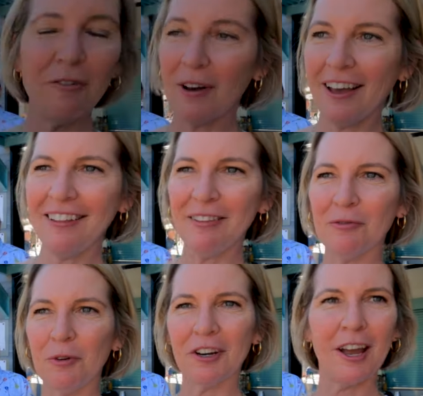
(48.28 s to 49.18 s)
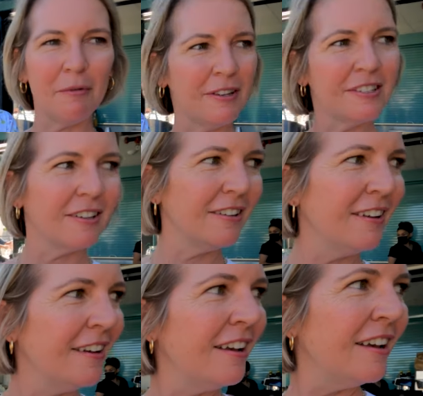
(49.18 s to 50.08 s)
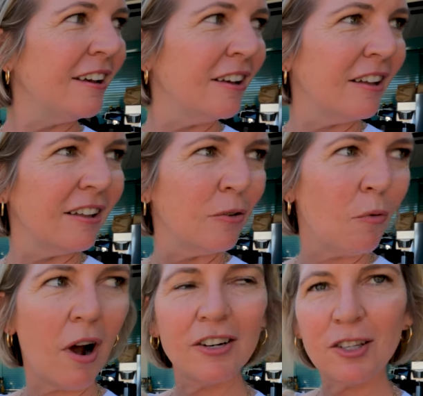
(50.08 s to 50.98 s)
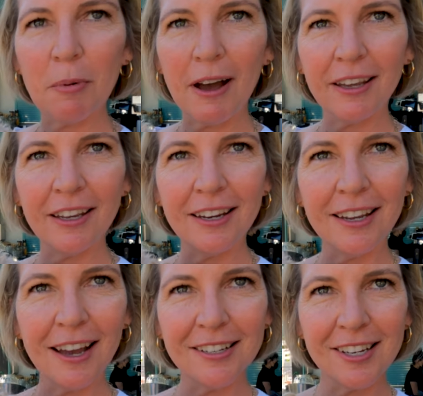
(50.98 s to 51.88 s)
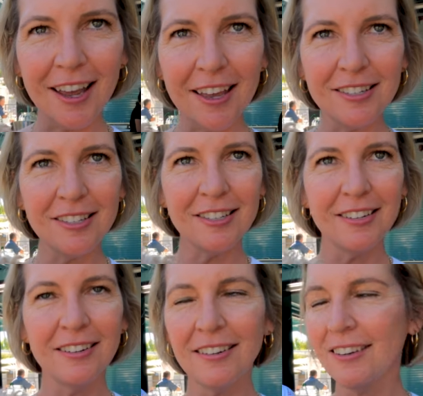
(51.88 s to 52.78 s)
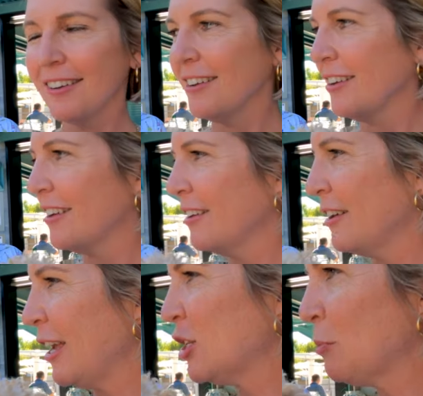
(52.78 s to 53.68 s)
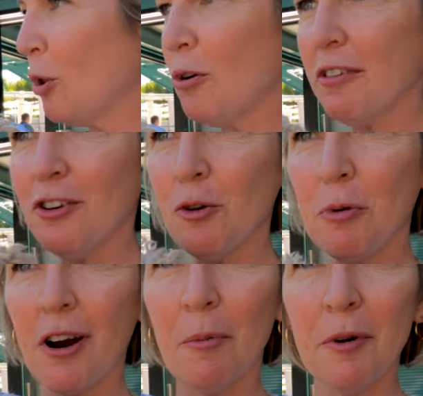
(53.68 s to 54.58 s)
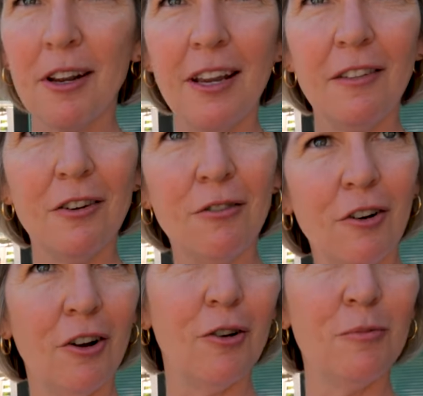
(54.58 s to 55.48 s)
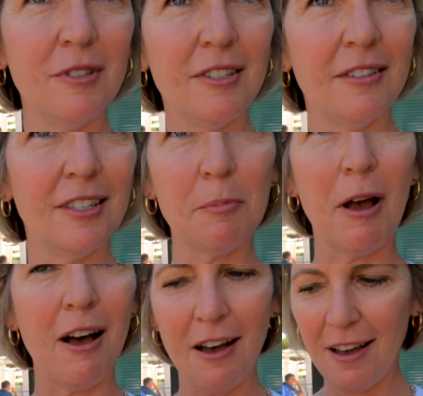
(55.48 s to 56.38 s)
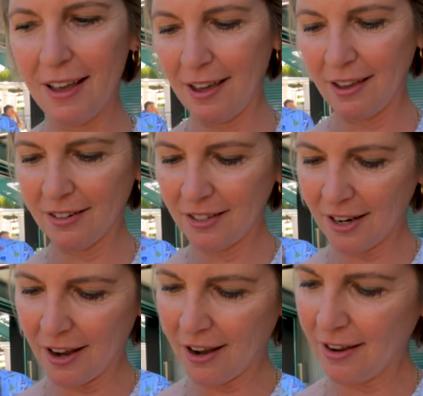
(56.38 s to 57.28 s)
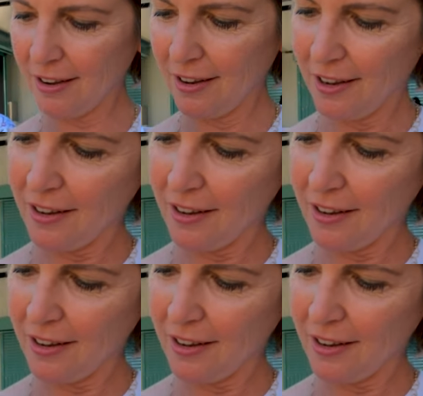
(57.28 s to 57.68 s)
uh, well, we're coming to watch the pie eating contest, explore the new property and the new rooms and the spa, and uh,